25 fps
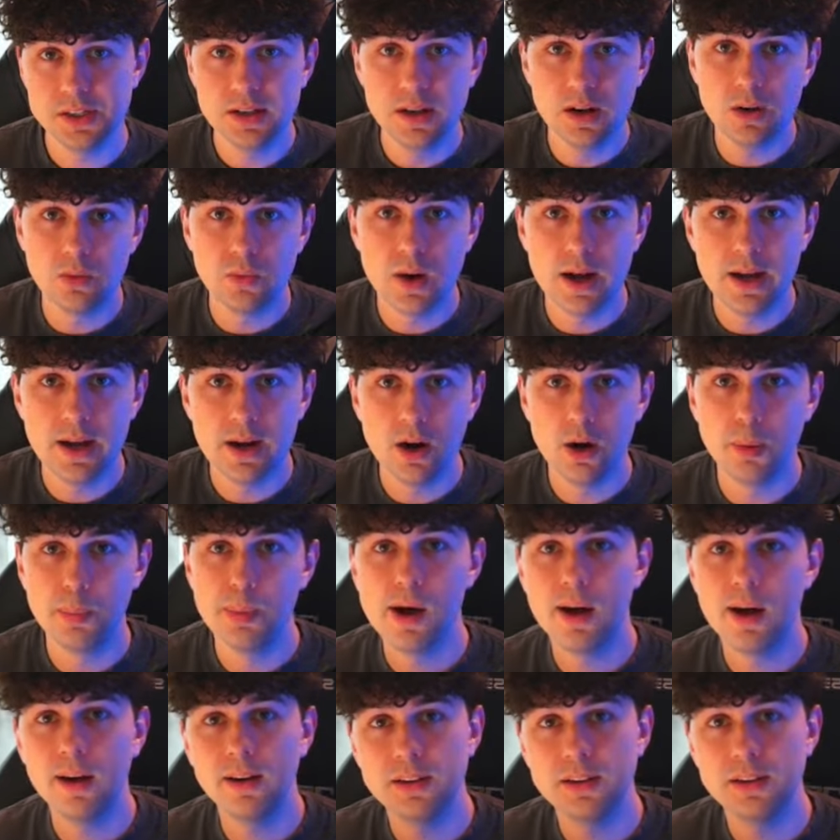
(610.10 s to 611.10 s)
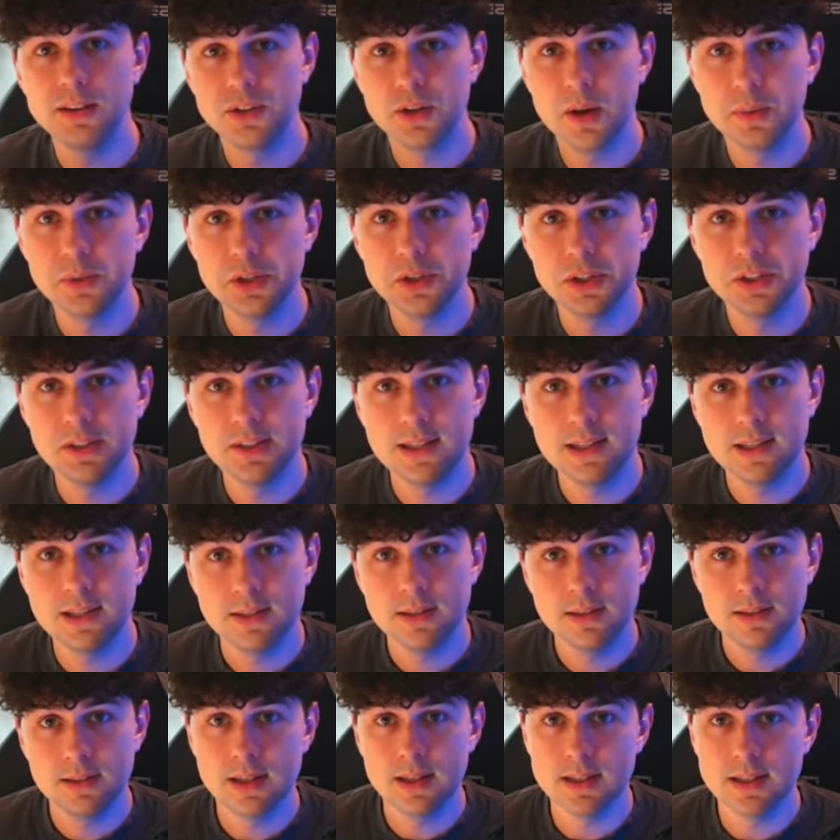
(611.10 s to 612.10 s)
to write our product descriptions
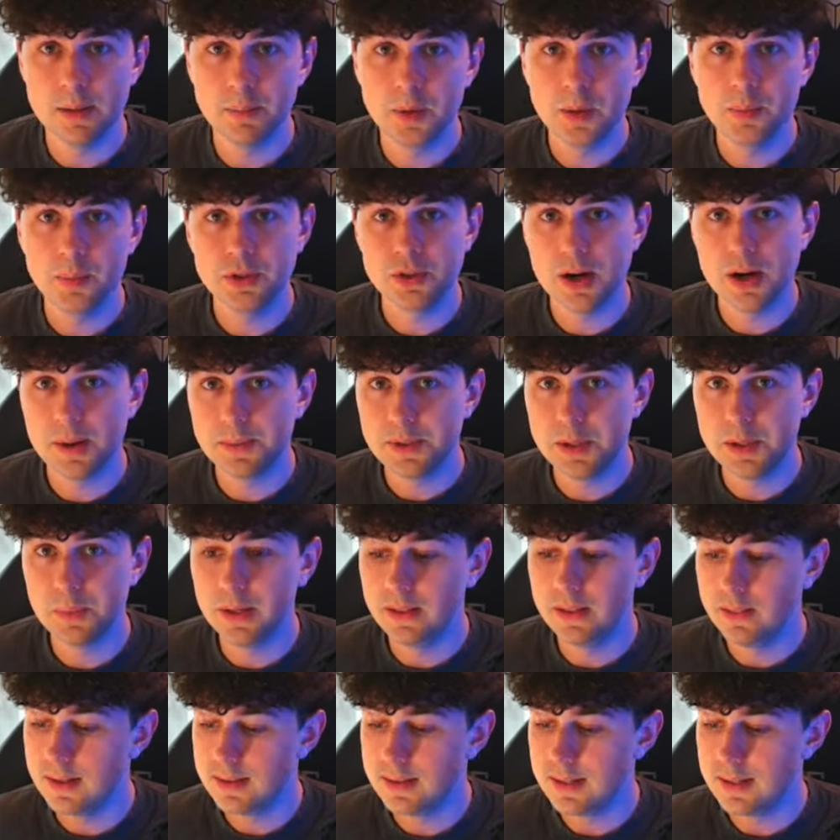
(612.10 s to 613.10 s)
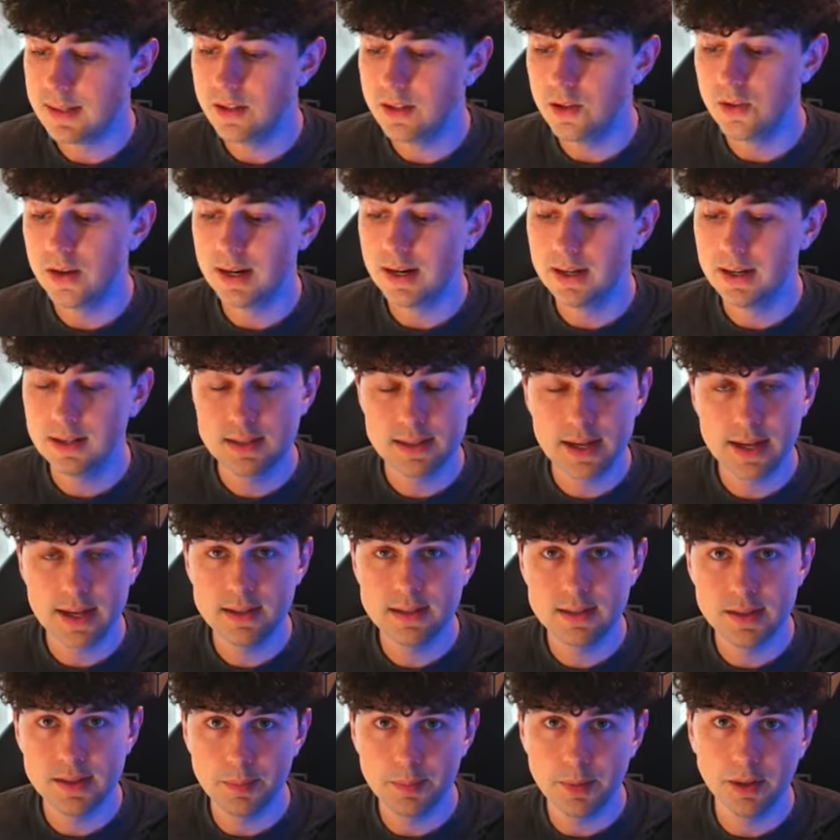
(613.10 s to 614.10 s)
in. Since I'm going to be dropshipping this in the United
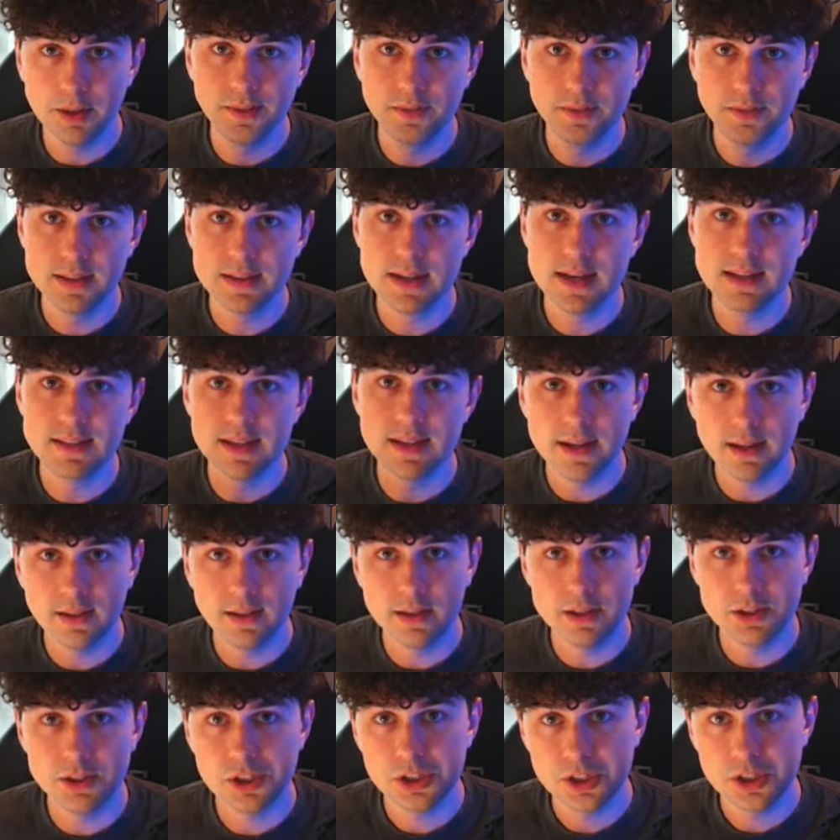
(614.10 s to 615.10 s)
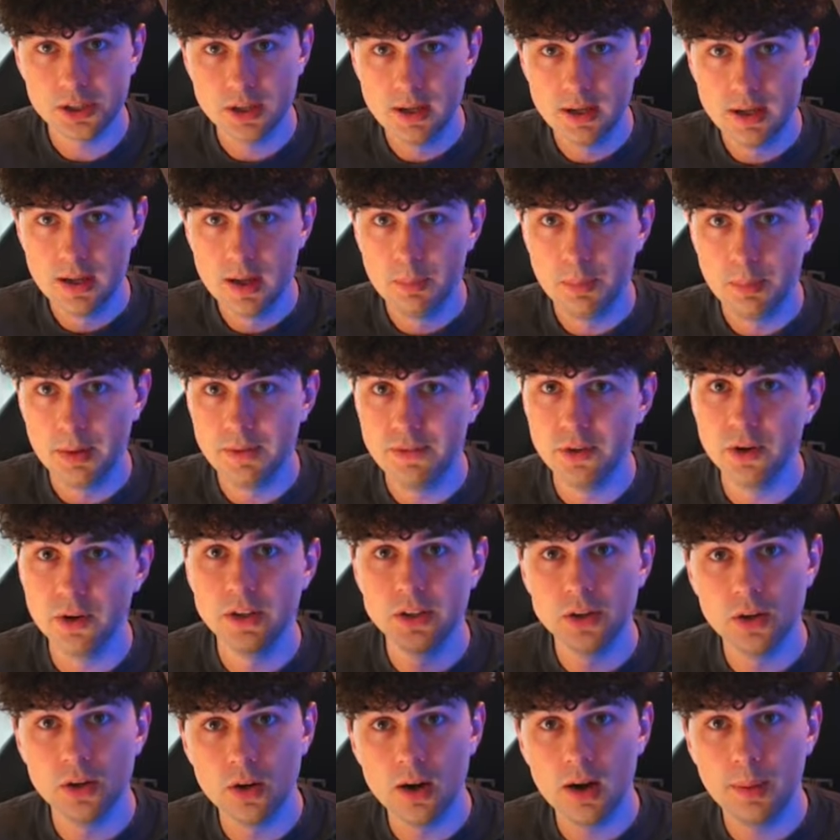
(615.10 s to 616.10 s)
States, I'm going to leave this as English. But if you're in
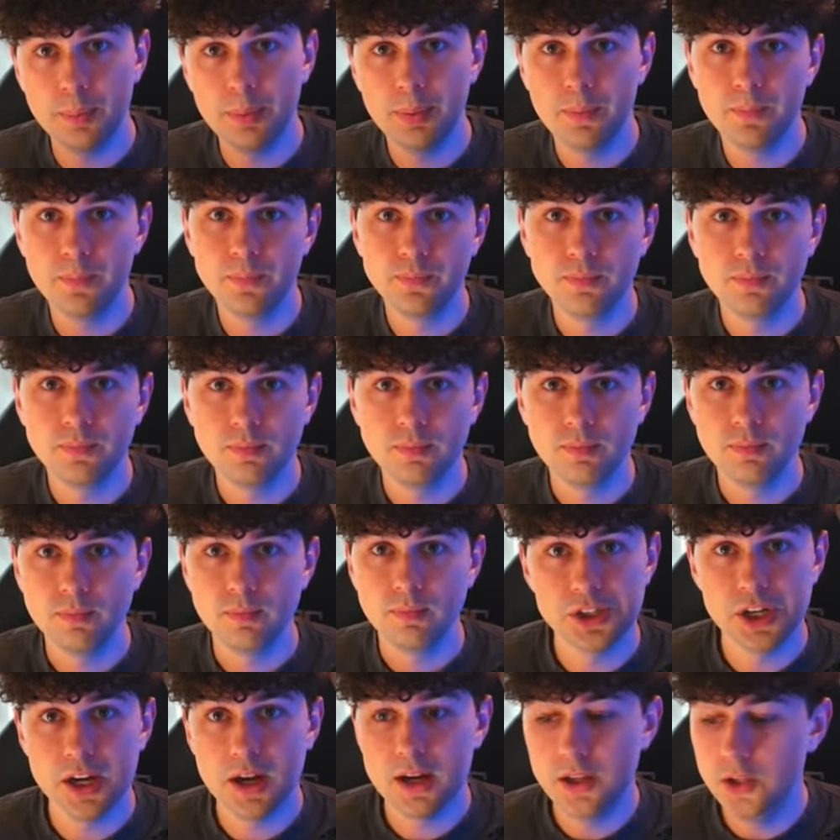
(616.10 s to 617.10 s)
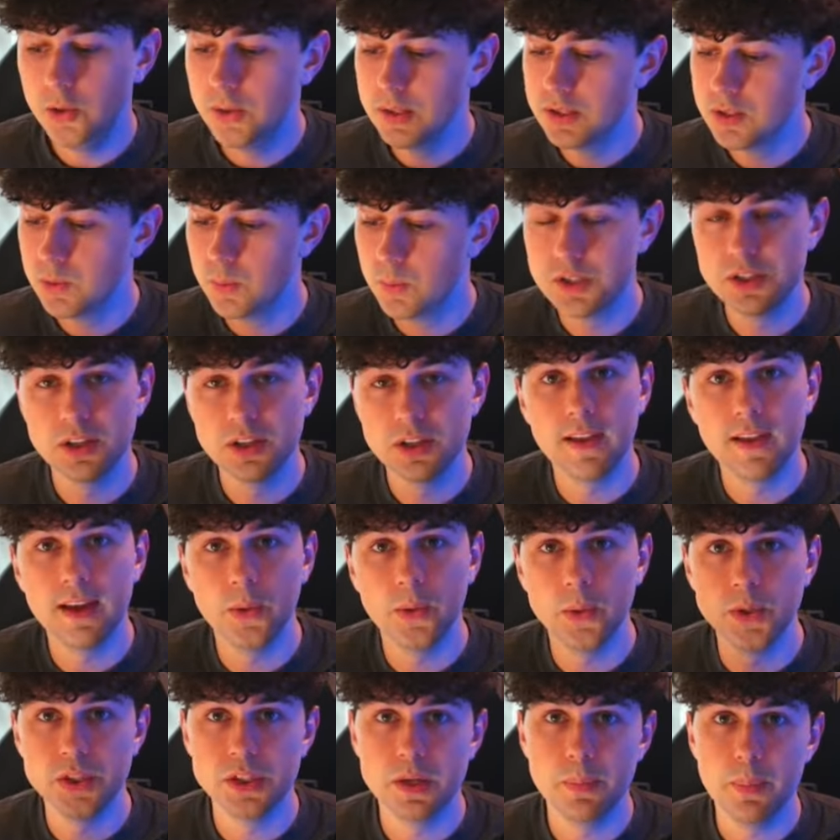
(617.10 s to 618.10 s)
Europe, you can switch the
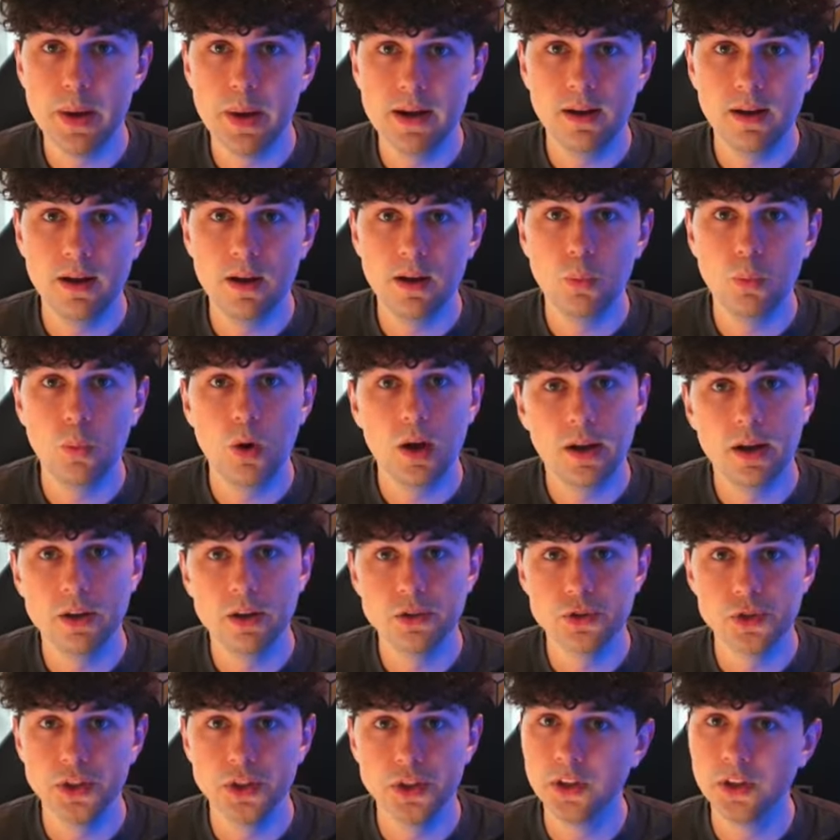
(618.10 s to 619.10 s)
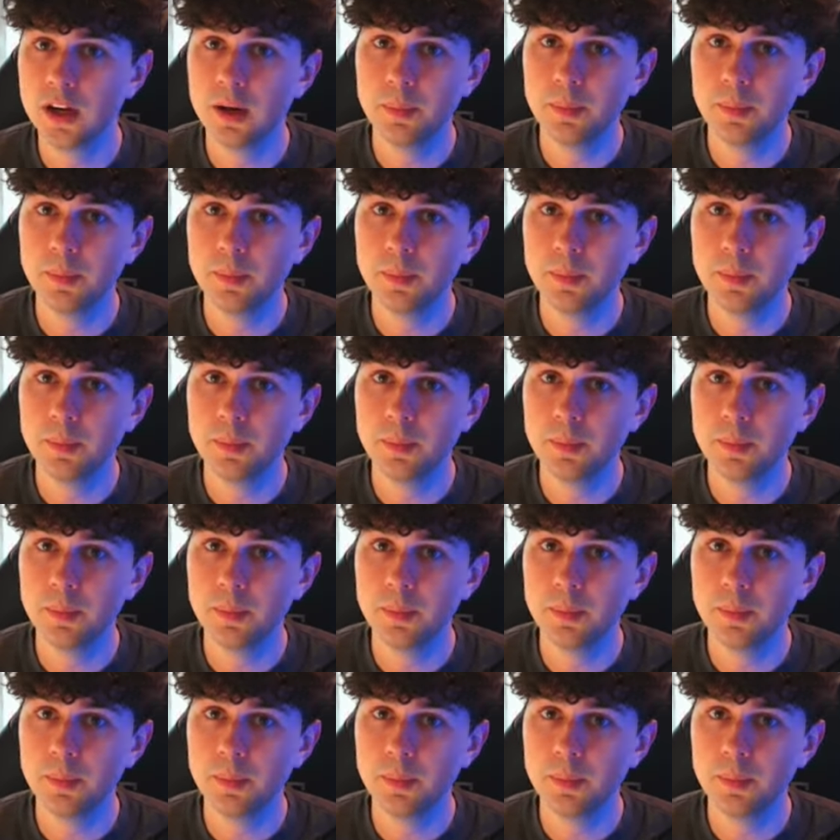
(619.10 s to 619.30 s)
language depending on what country you're going to be